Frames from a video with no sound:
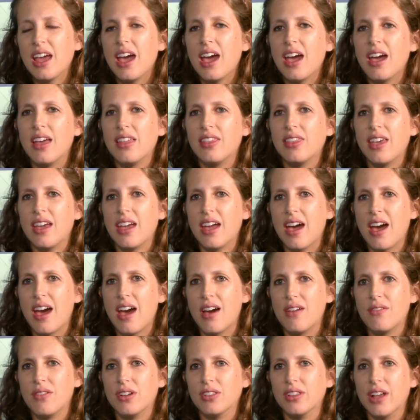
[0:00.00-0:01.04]
and they
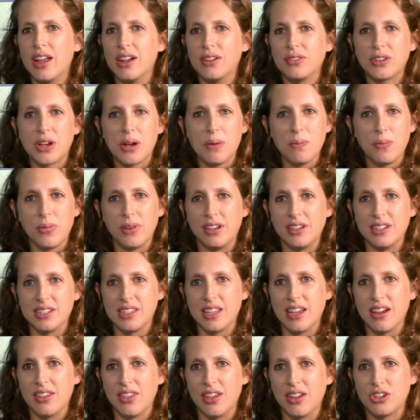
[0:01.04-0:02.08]
have a lot of companies
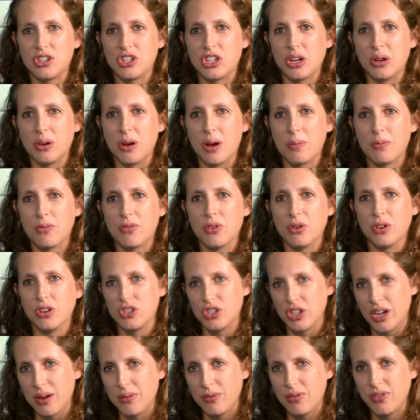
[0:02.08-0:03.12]
there that show up for a
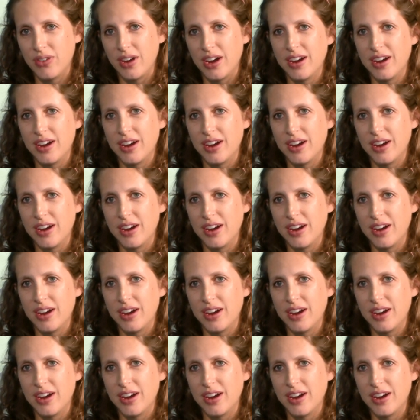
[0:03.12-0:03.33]
job